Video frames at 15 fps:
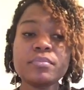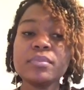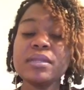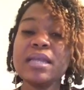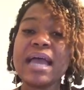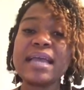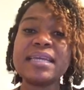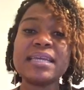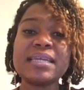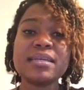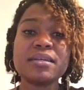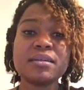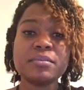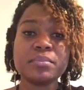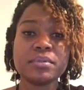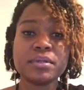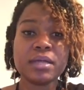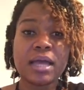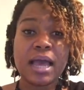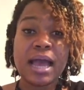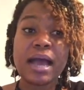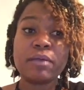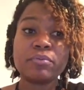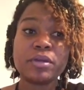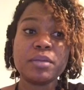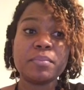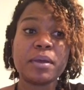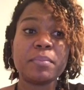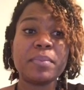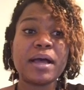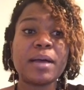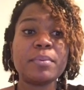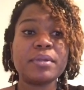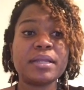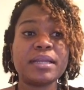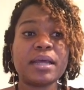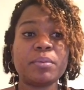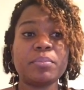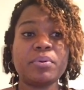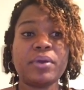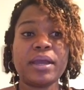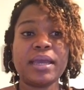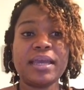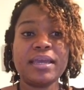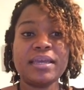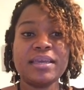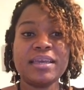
I get up, I read my Bible, and I pray.